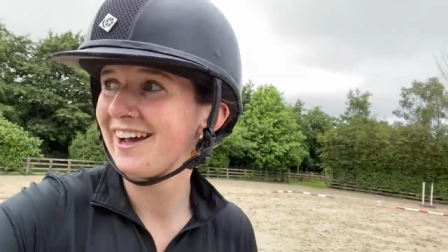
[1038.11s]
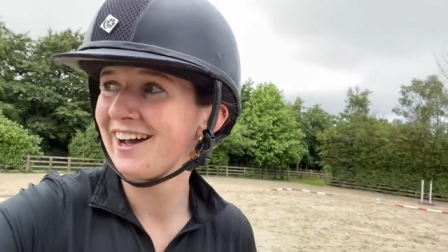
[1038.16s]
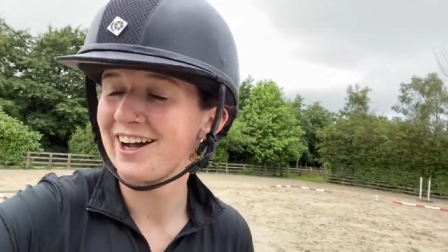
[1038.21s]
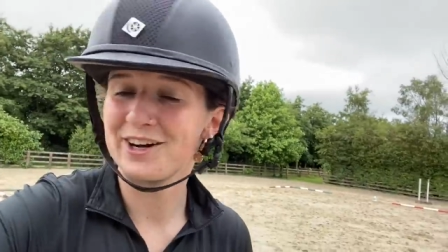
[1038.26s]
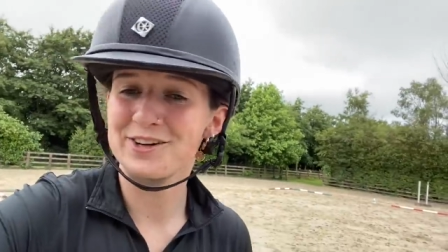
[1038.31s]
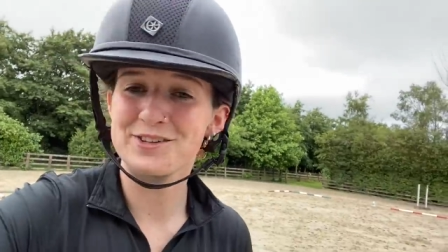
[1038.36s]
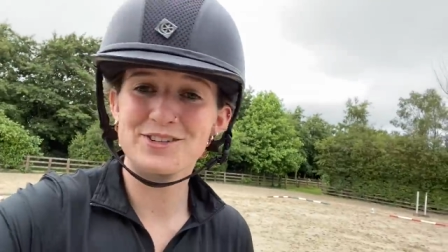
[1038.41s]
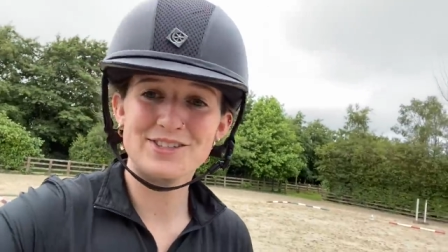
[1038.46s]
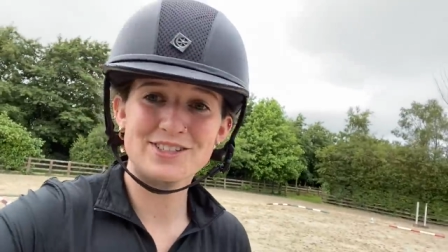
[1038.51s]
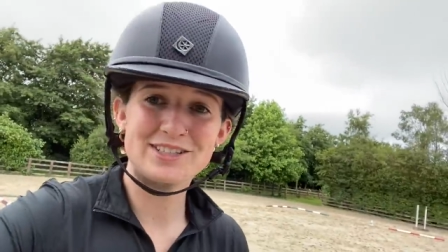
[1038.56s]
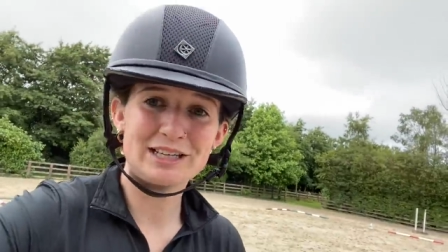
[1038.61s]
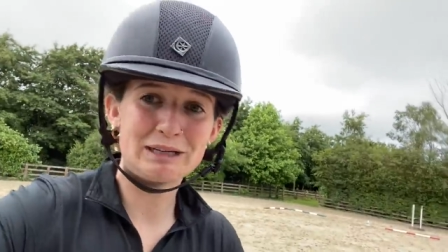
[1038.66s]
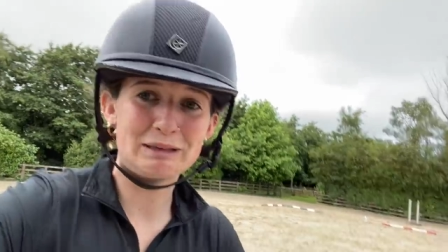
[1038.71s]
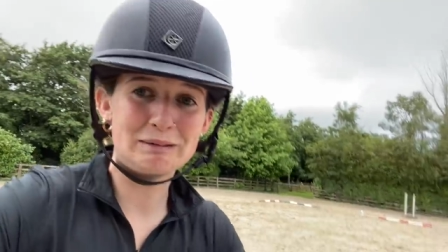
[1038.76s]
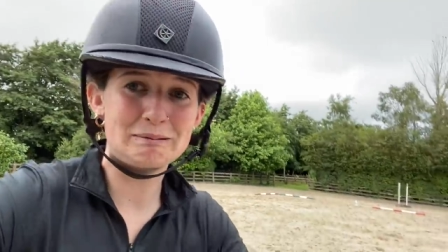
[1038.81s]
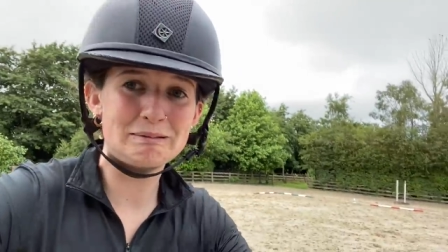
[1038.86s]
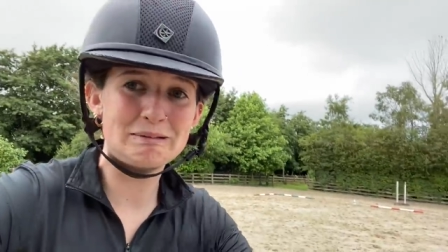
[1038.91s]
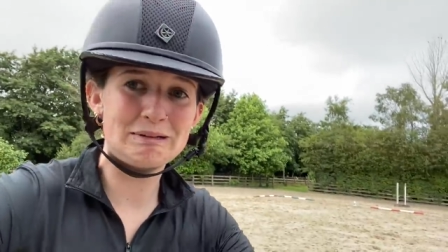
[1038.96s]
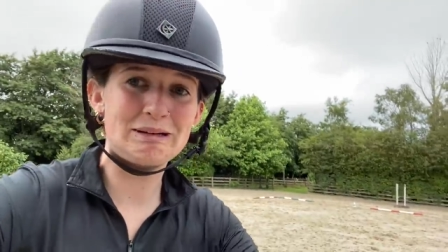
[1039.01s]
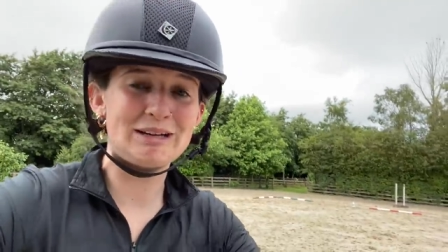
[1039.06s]
I was just like,
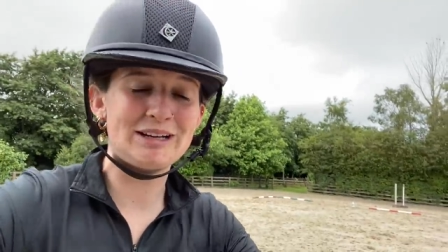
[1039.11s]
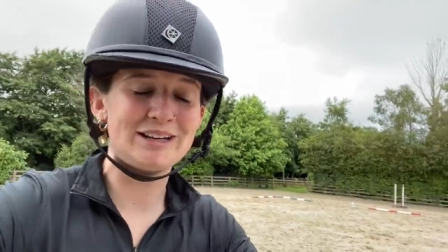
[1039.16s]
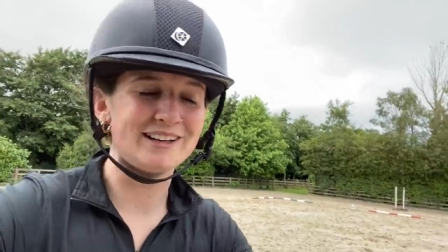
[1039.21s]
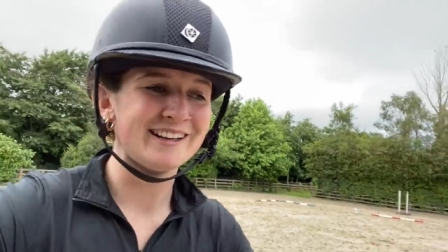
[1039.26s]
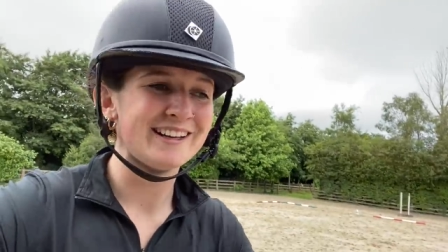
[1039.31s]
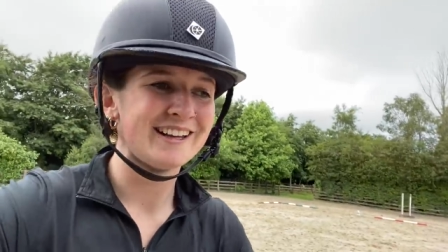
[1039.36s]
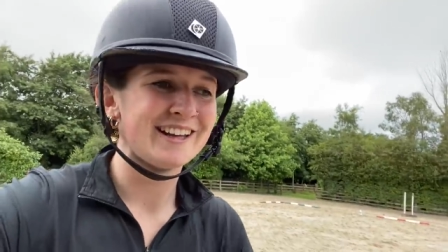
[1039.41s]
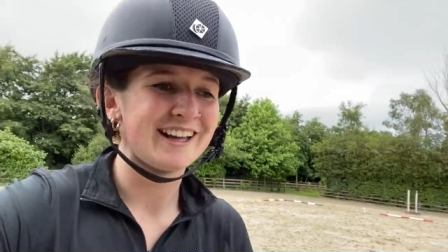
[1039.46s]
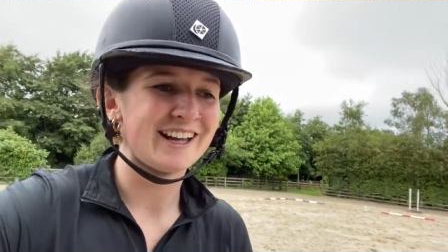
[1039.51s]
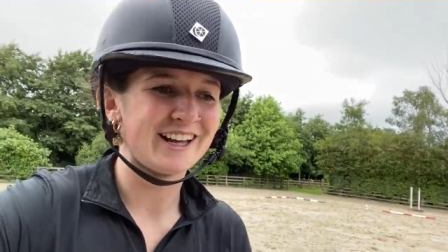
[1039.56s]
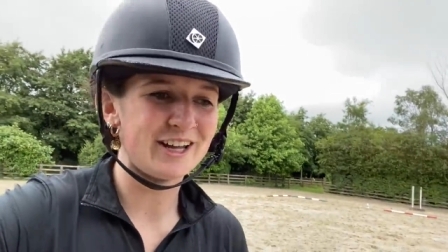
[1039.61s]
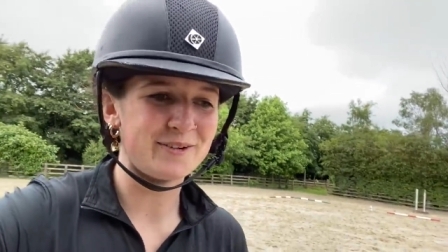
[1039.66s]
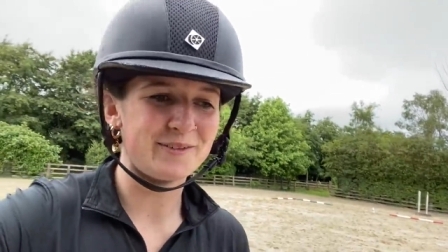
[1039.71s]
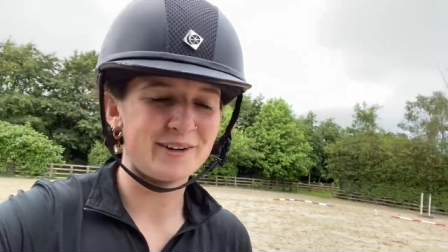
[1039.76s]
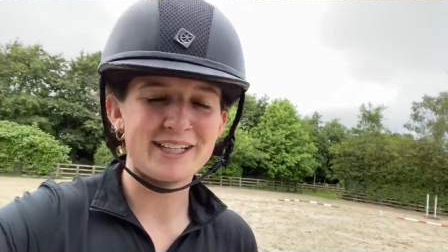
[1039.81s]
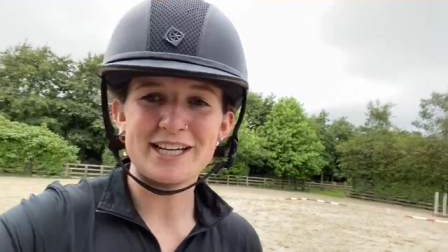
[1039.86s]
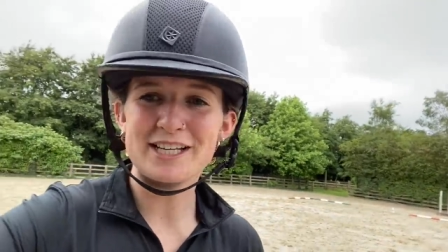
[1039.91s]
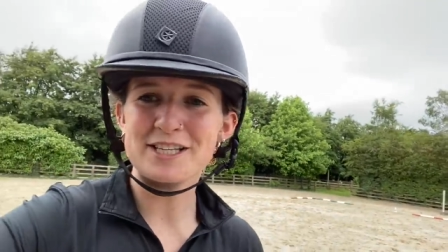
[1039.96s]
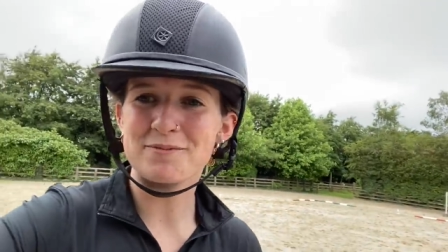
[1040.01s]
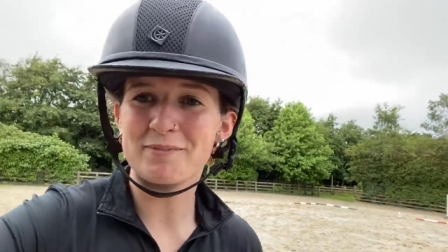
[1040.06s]
I
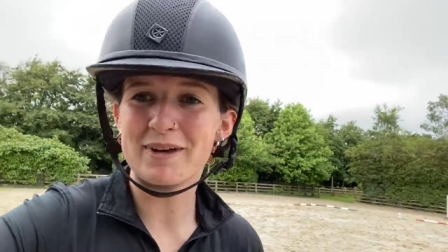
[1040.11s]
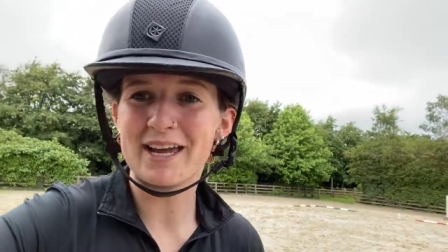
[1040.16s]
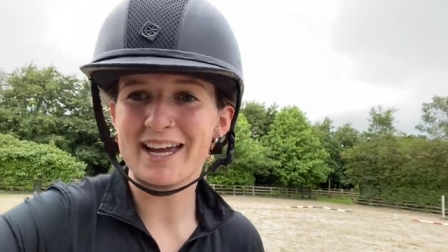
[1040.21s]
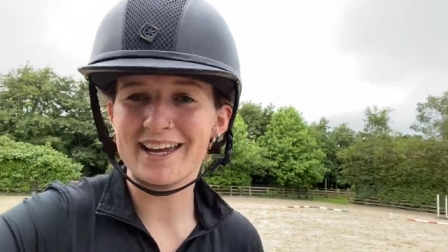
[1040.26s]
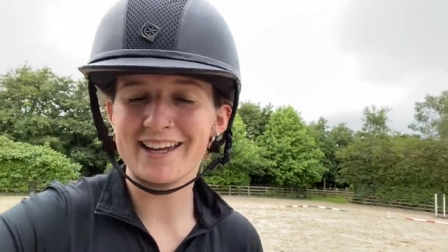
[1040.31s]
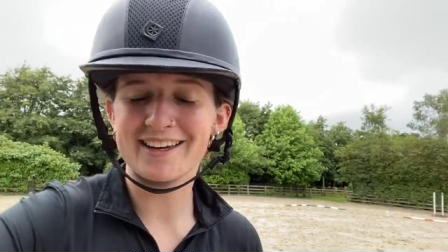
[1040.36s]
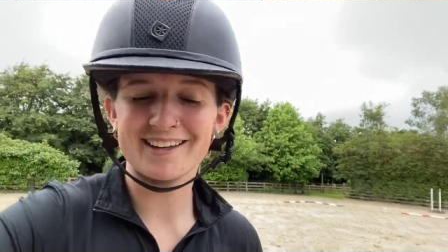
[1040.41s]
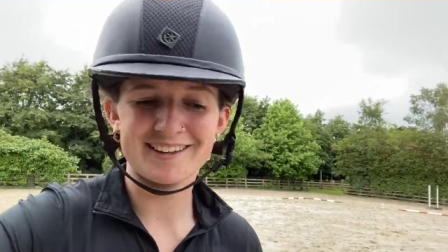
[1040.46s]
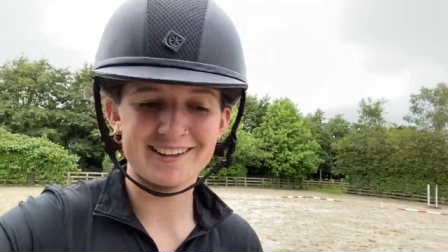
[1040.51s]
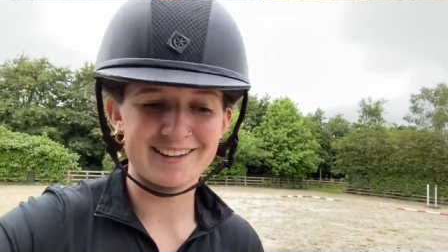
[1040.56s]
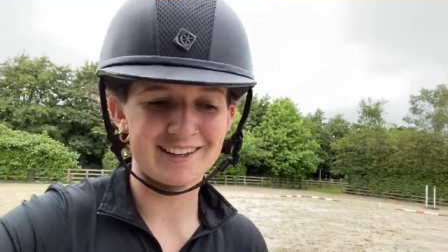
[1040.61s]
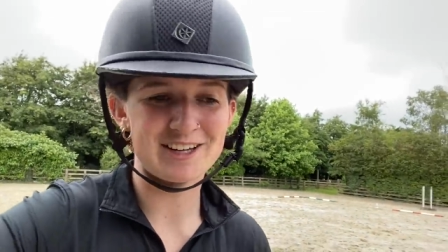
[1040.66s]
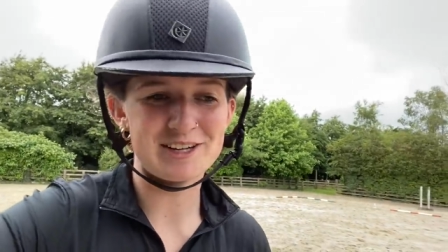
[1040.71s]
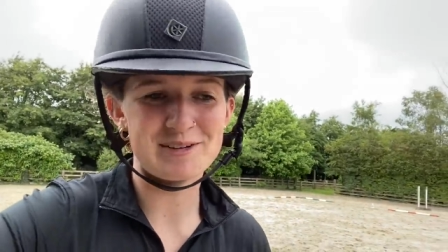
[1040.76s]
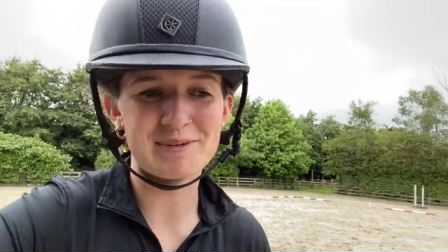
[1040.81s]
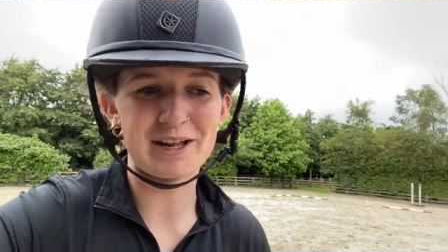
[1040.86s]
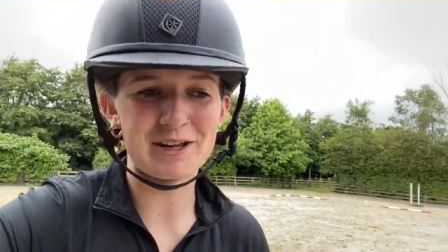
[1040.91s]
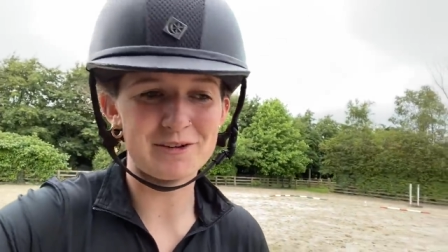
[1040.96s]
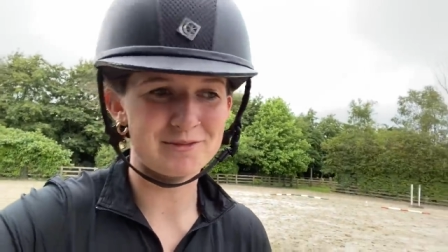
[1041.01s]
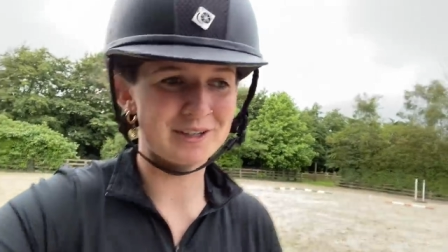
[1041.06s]
asked Meg
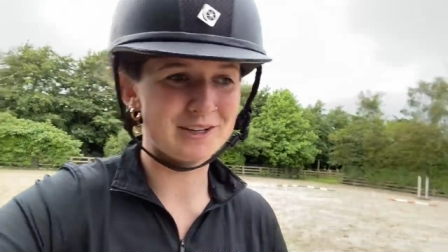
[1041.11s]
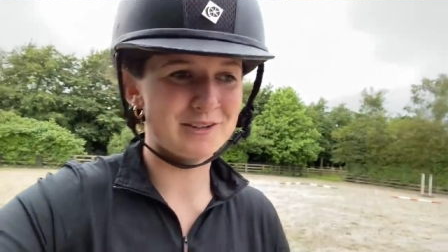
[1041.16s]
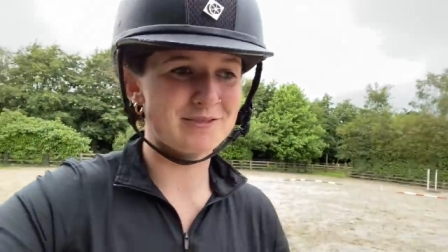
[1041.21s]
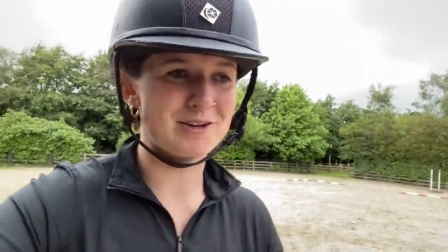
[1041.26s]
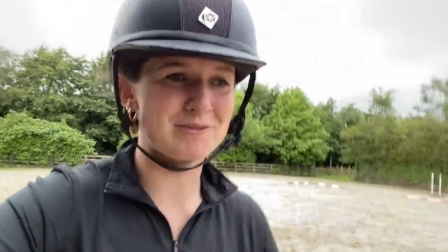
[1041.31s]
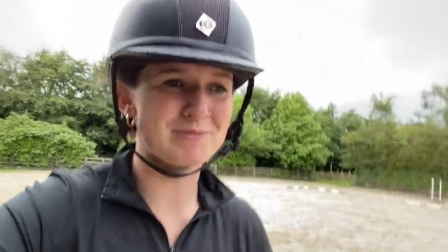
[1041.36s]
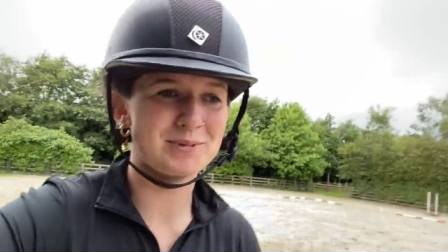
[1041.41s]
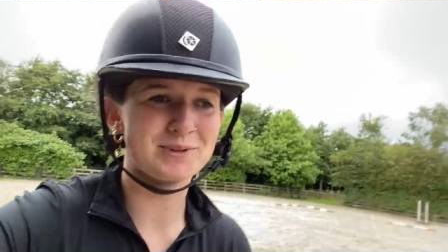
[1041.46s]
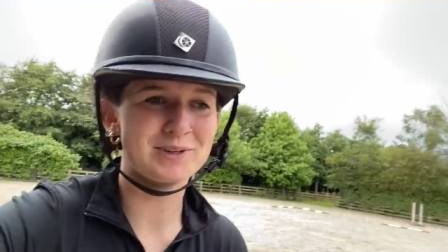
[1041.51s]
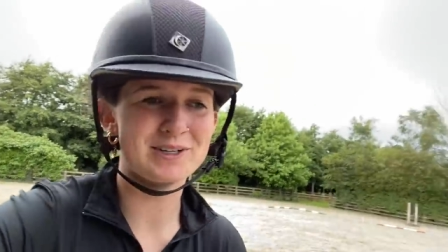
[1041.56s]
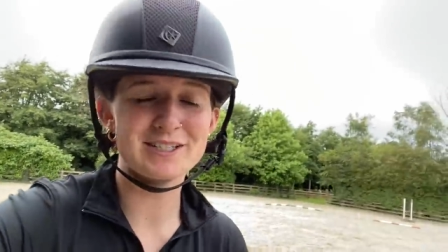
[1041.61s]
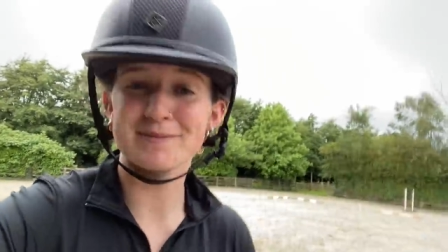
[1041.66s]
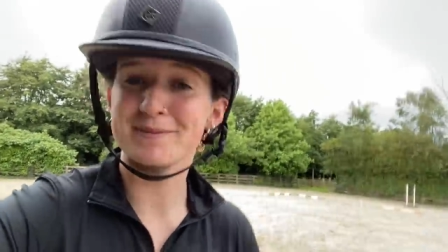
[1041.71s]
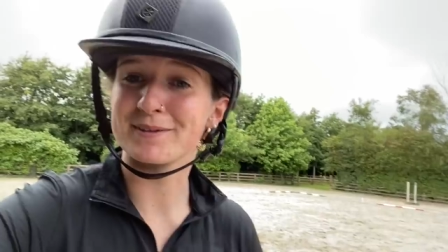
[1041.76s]
Elphick Event Ponies,